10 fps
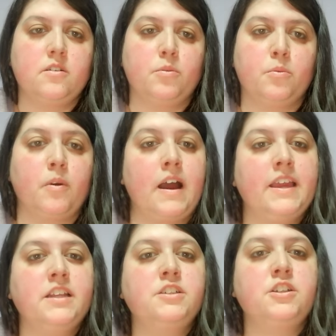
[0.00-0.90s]

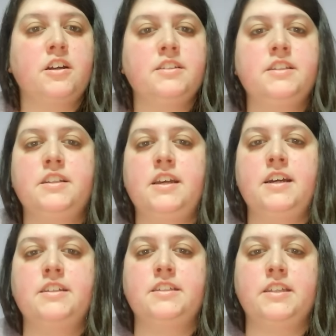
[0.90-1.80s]
Rian Johnson
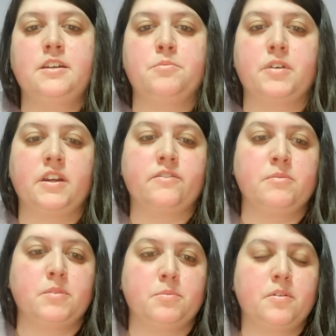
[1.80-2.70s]
had to take a break
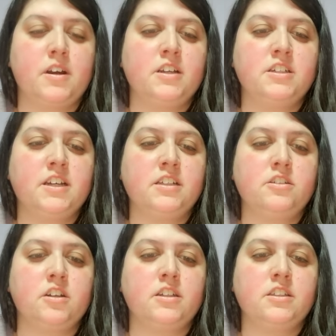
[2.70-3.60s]
from the project.
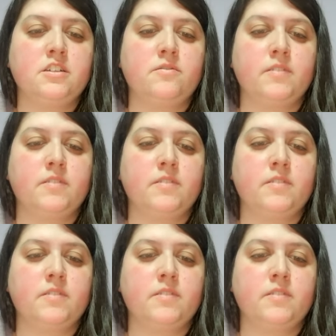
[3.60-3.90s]
Johnson,